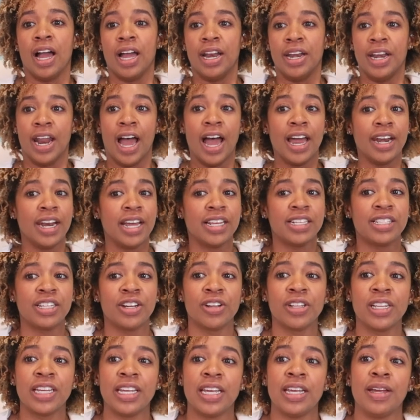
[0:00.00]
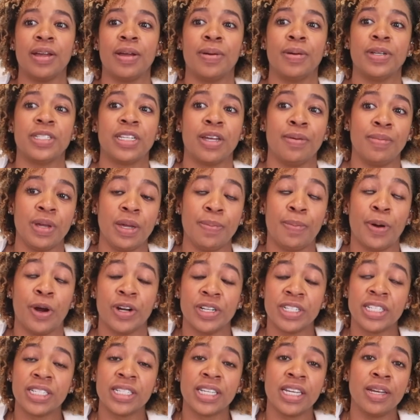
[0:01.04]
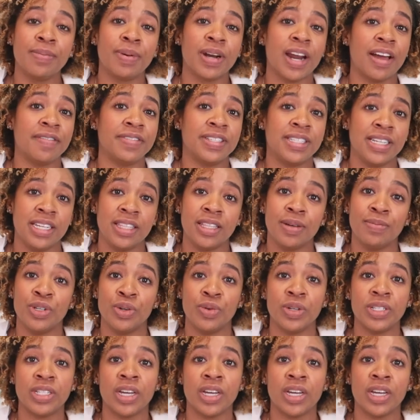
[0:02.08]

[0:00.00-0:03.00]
Not necessarily to me personally, but I've seen them do it